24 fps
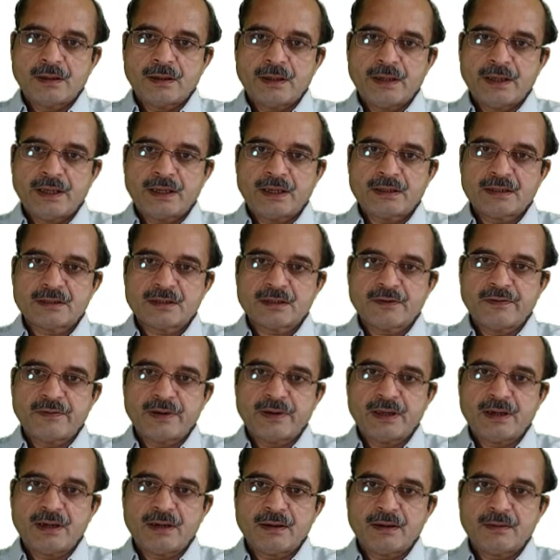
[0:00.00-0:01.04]
x
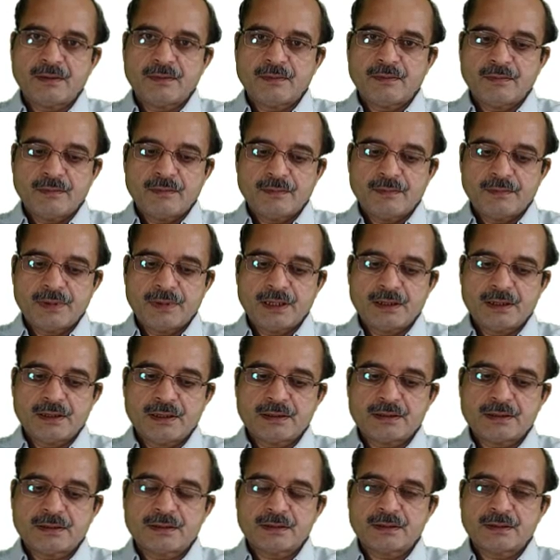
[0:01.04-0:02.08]
square
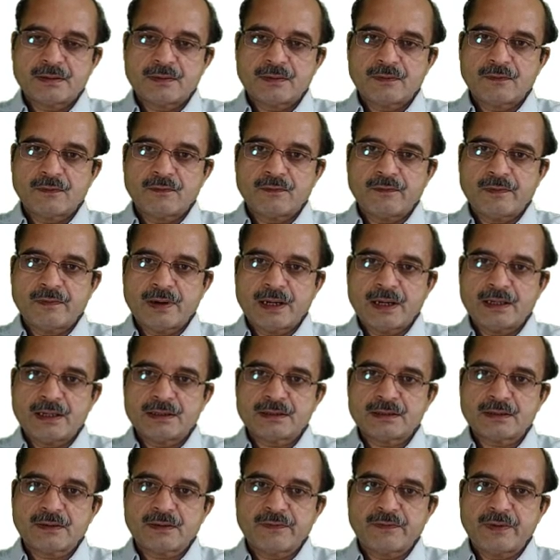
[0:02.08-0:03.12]
plus y
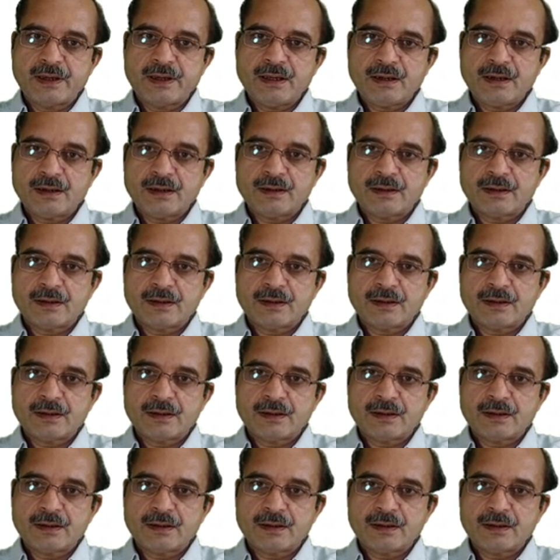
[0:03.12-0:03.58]
square